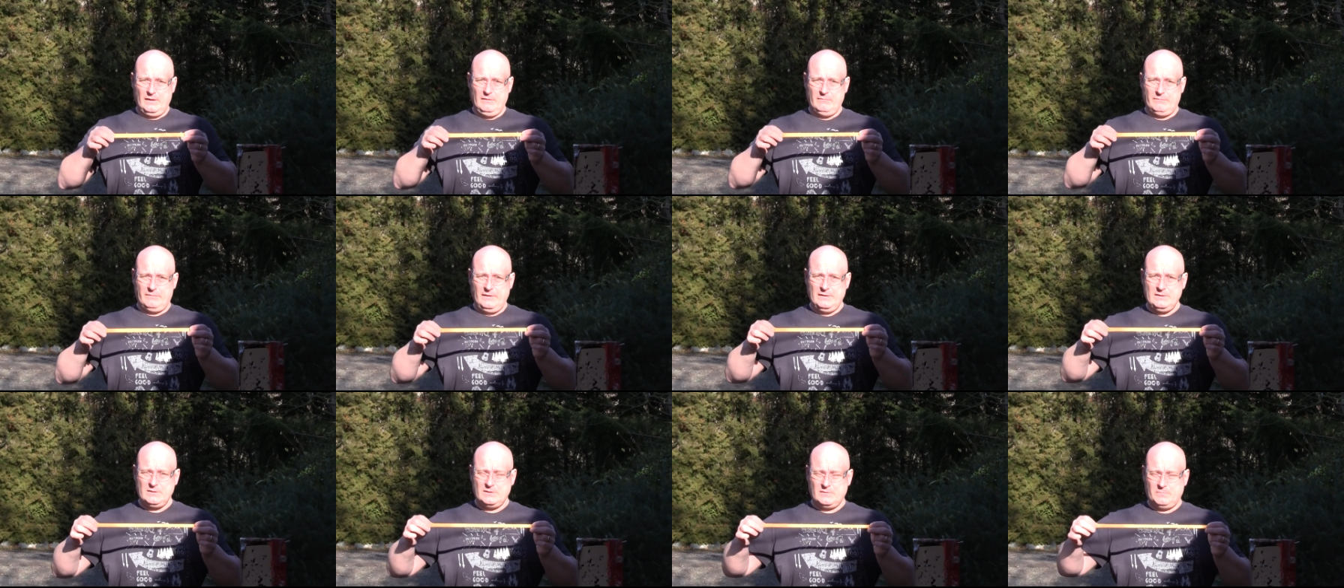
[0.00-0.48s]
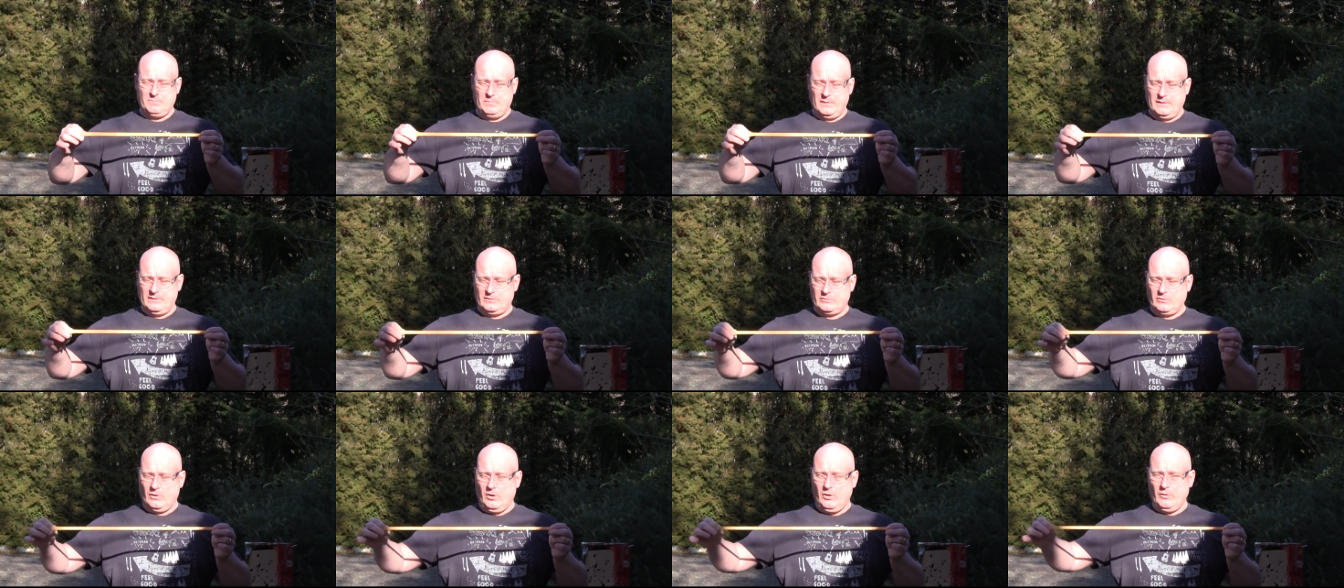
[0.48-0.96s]
I invest
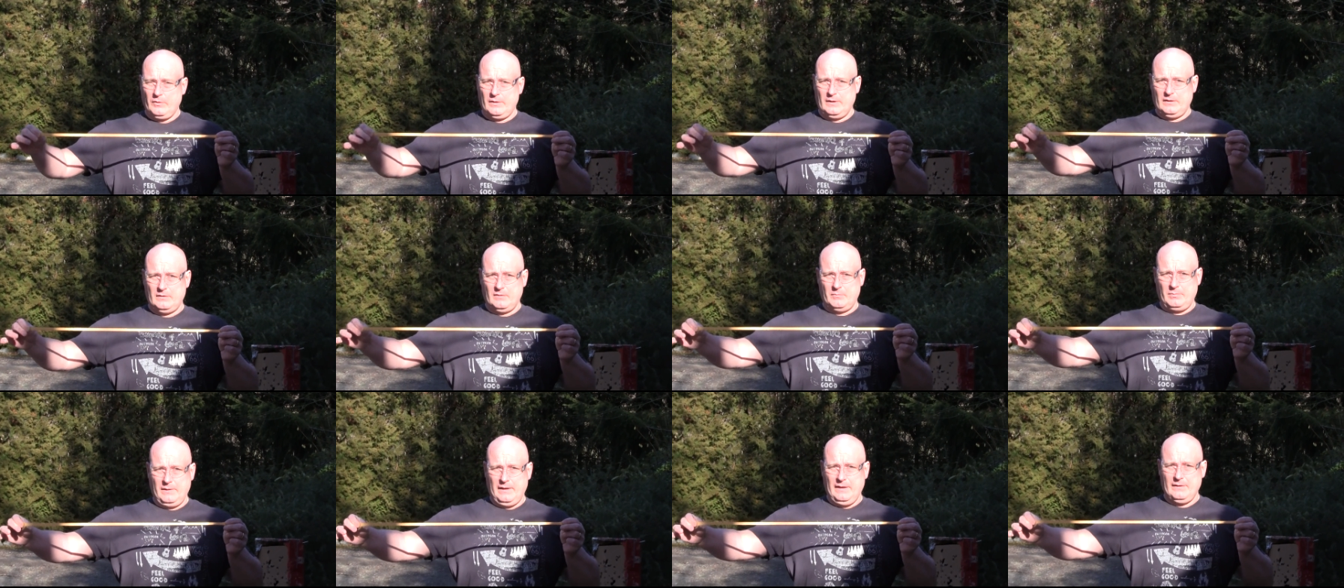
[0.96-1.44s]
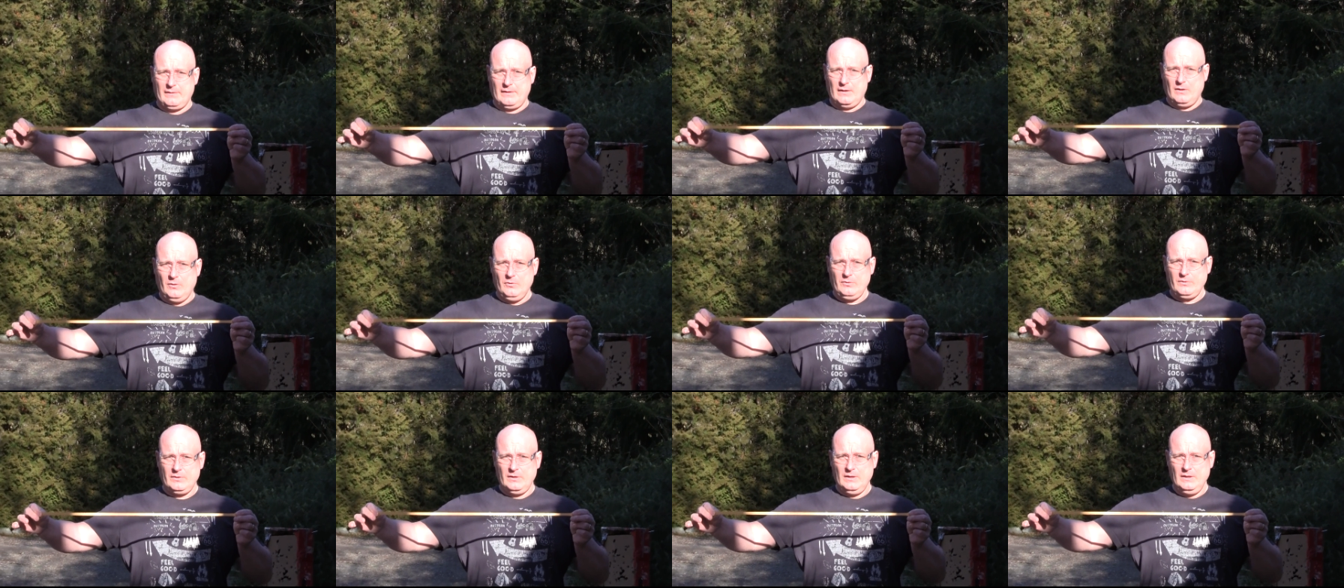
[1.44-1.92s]
by drawing the band
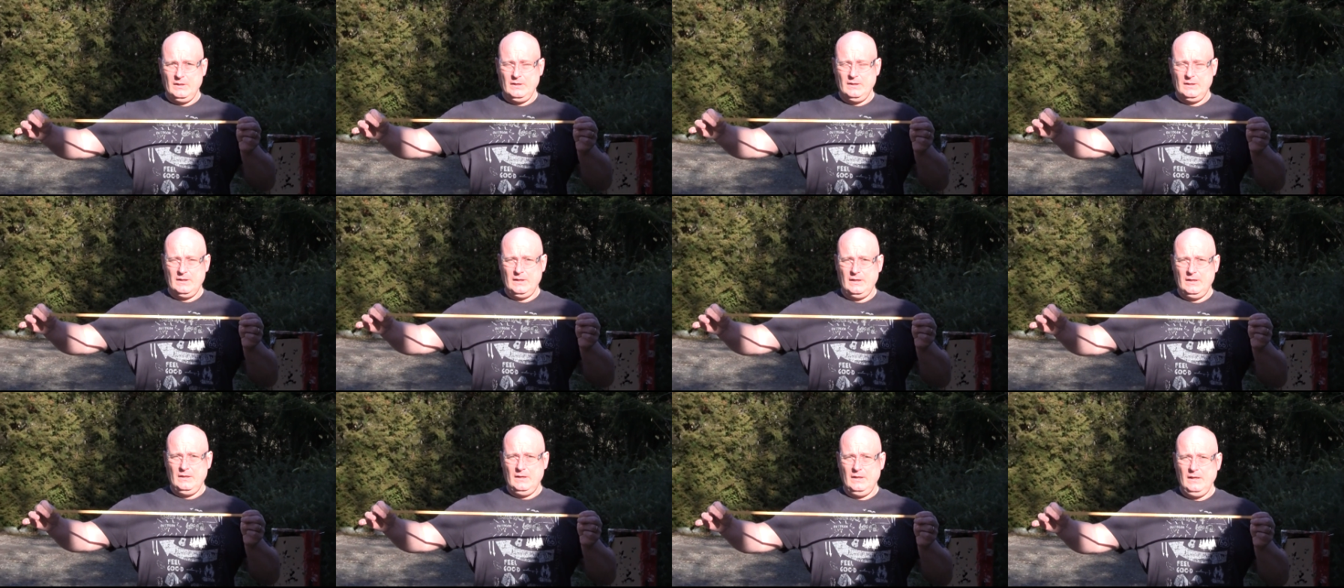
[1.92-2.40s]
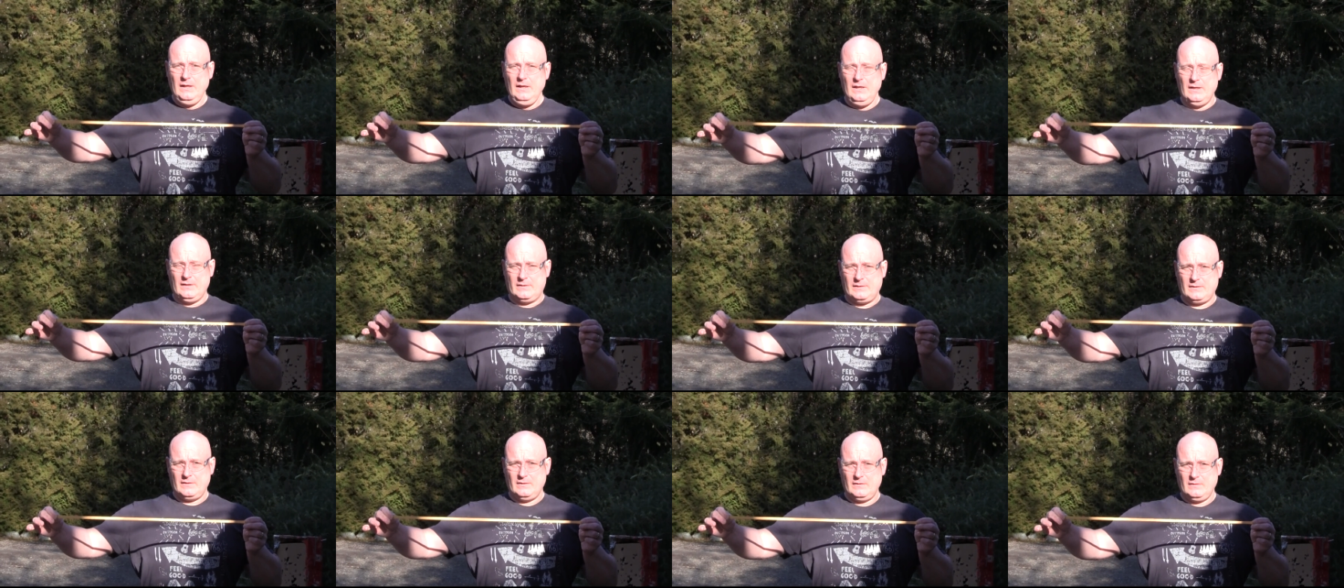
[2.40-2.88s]
out in
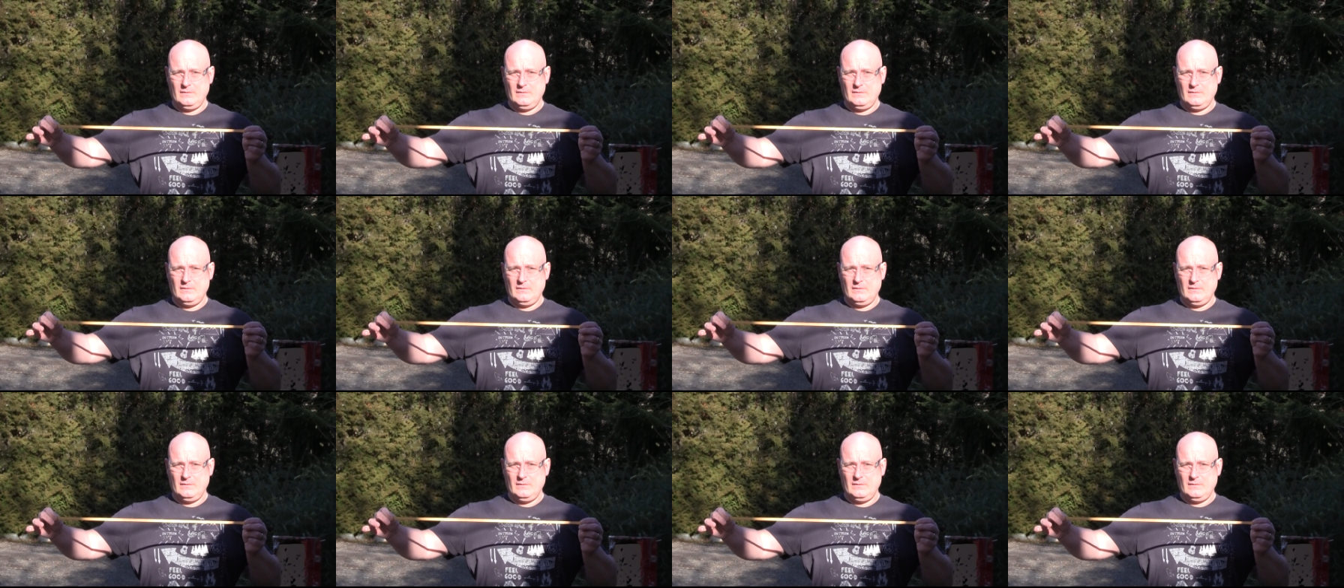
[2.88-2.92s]
heat.